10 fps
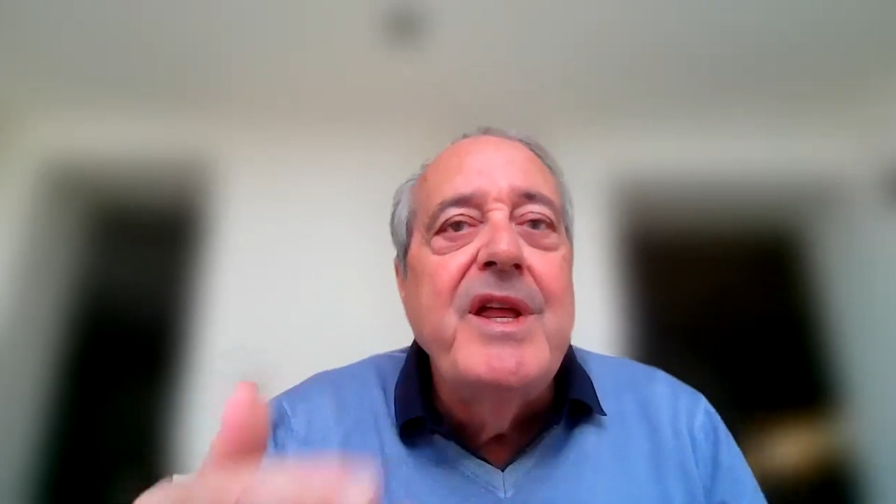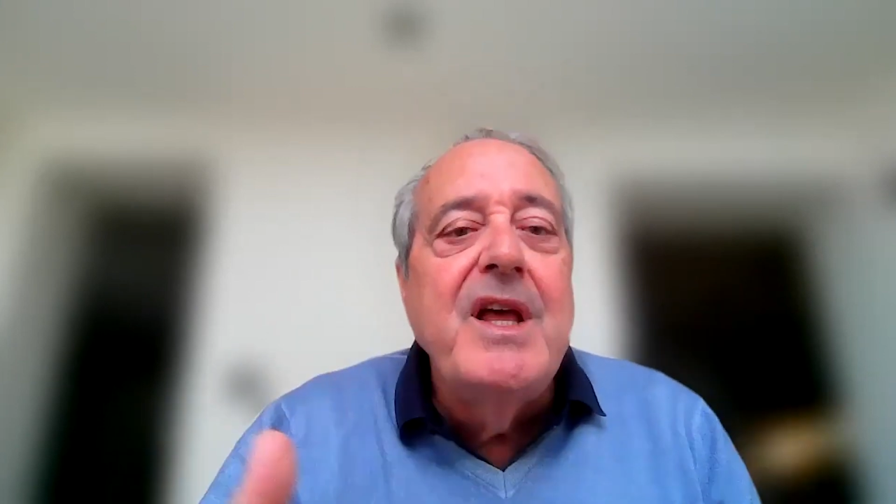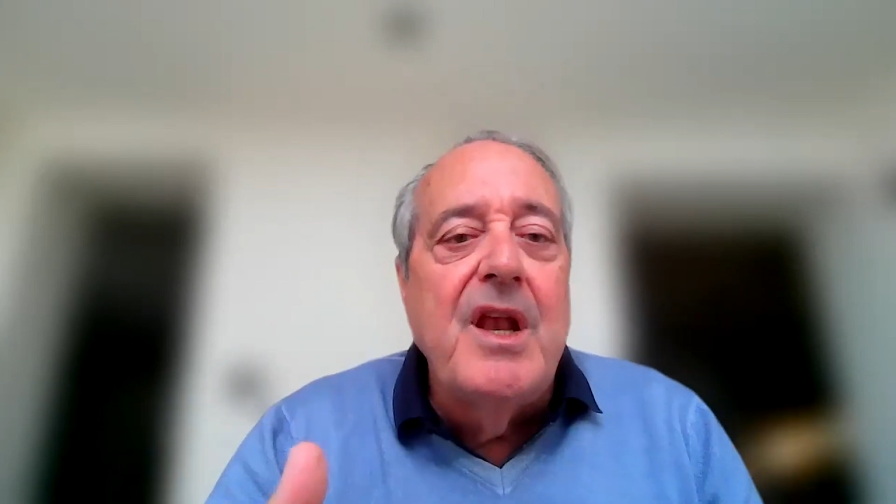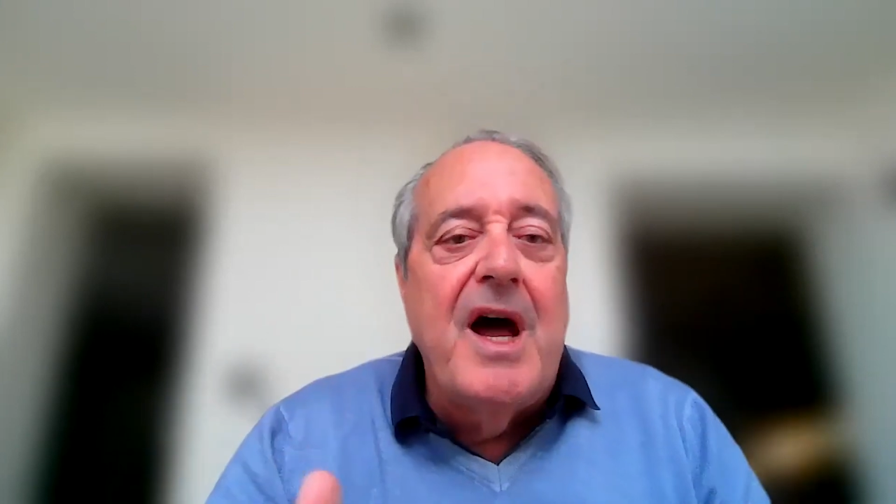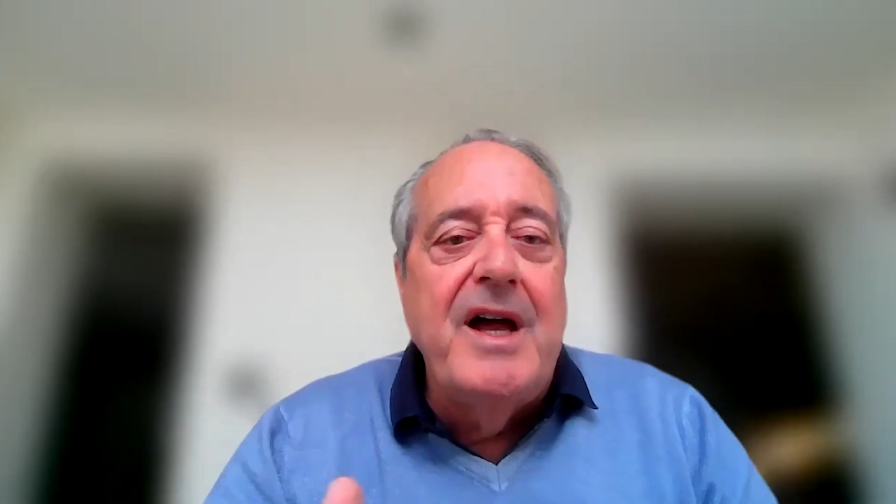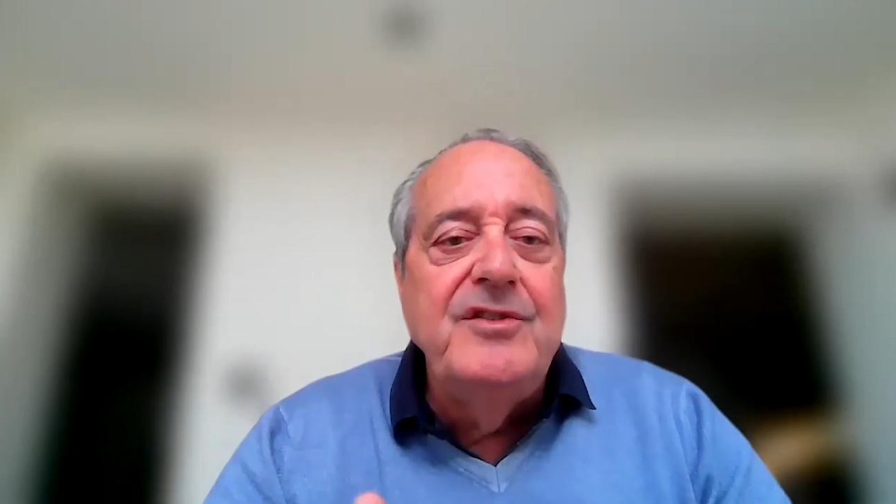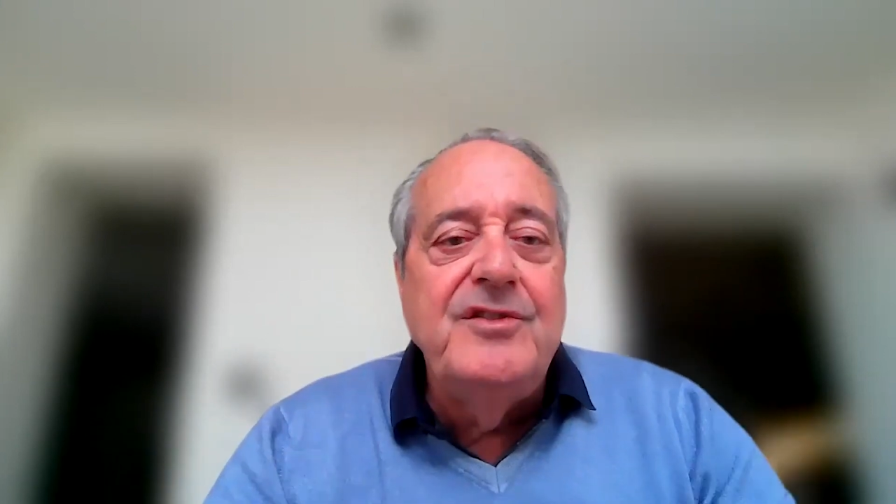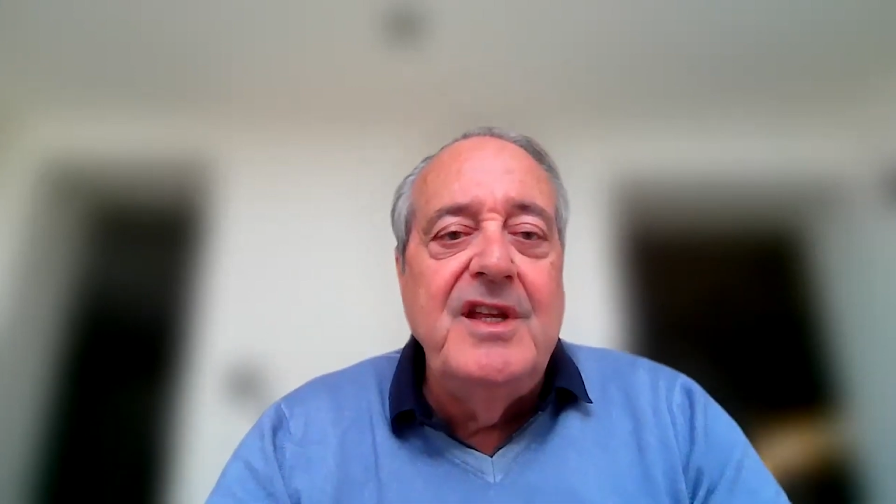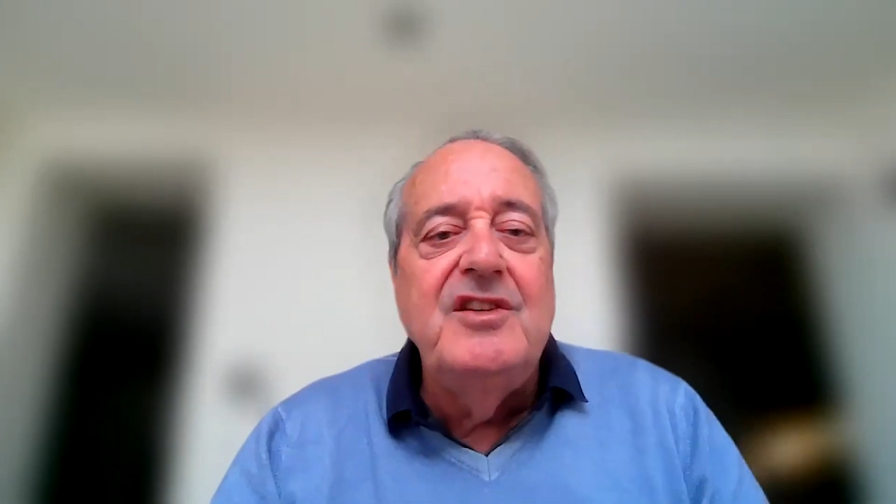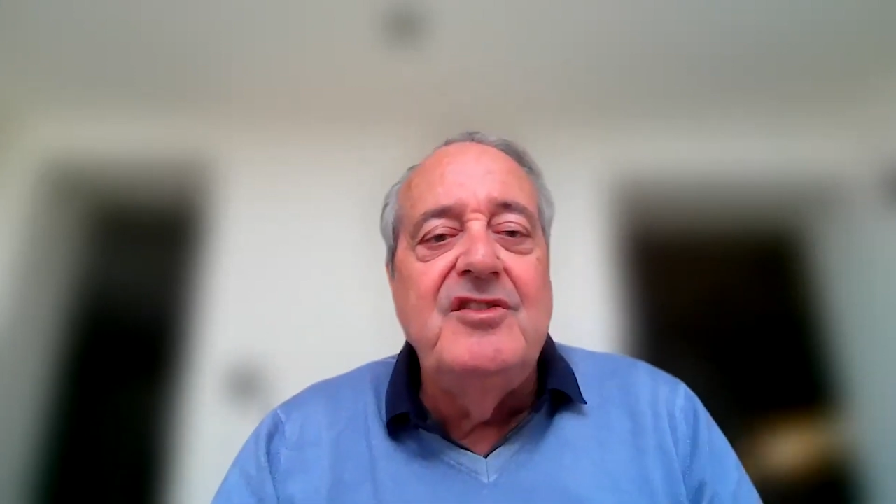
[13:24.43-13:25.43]

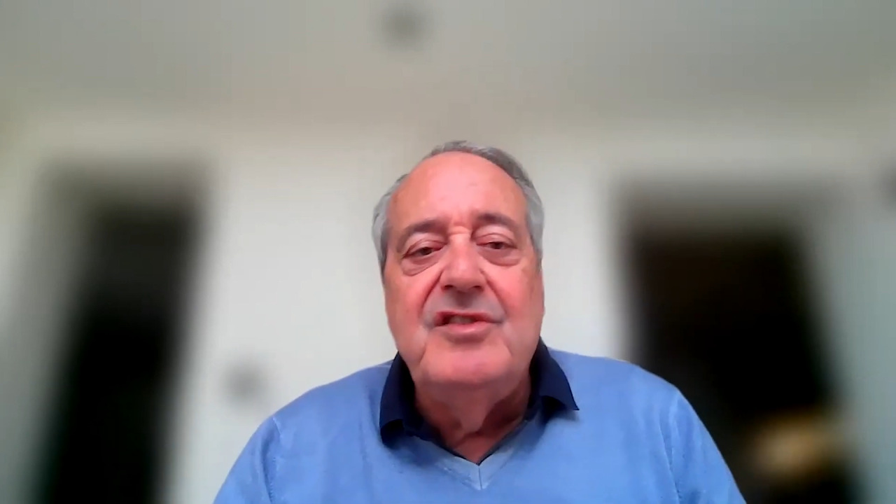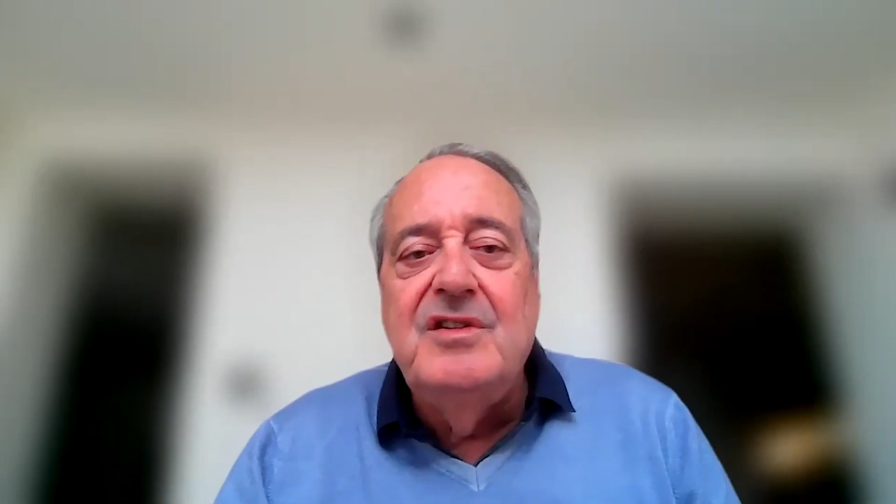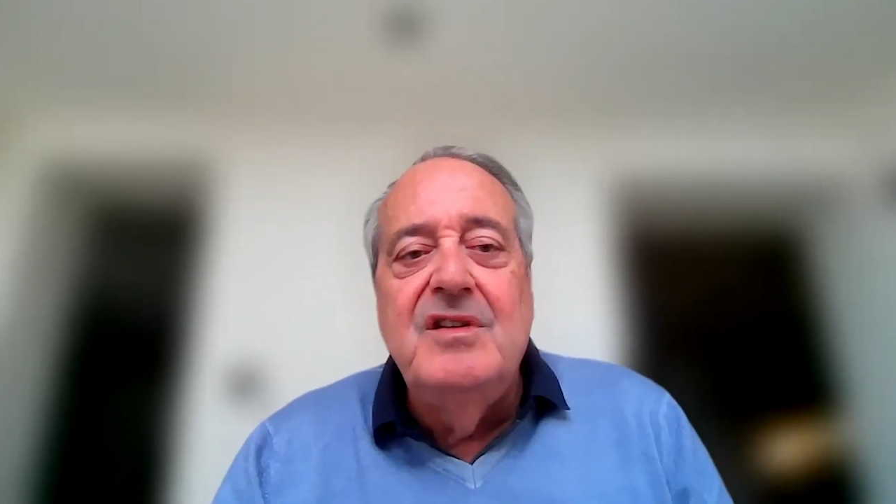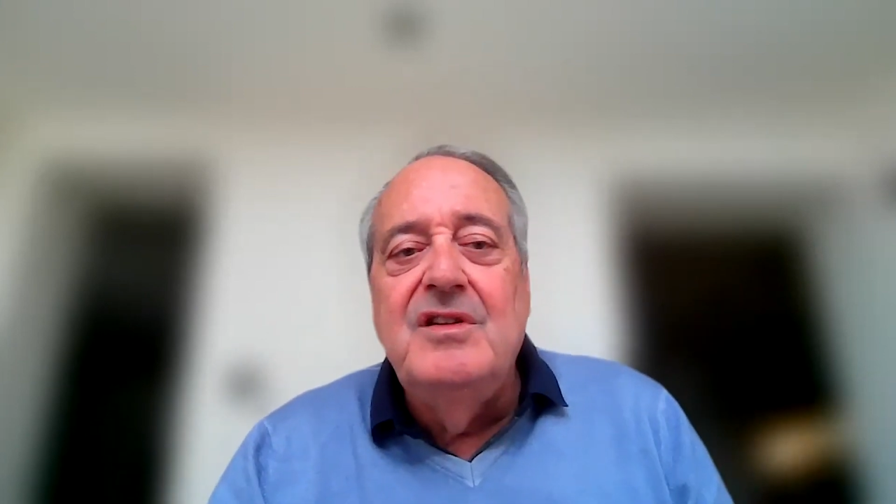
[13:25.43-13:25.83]
realized is